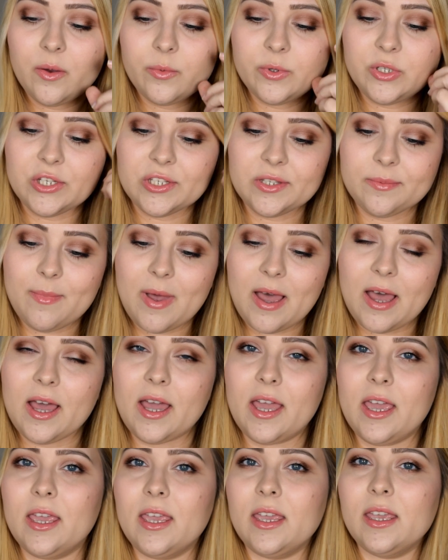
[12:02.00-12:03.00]
which is
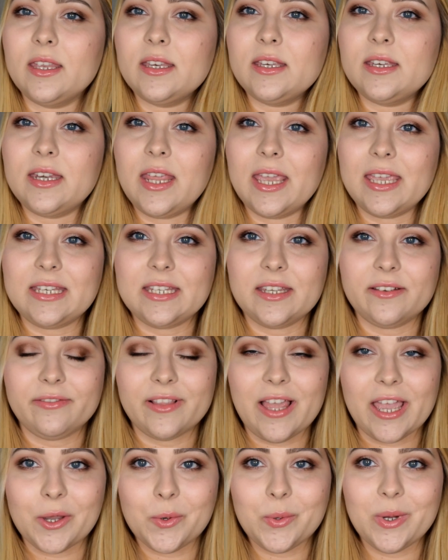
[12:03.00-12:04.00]
my
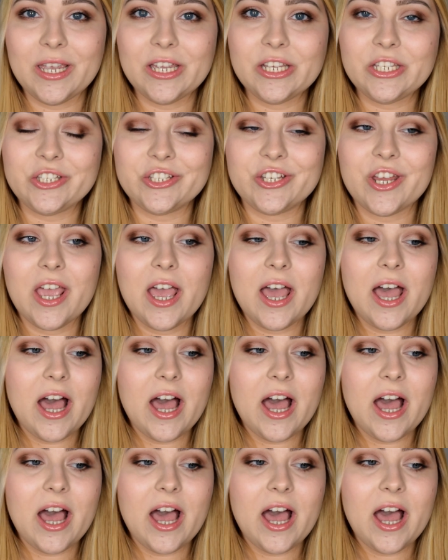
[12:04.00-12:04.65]
native language,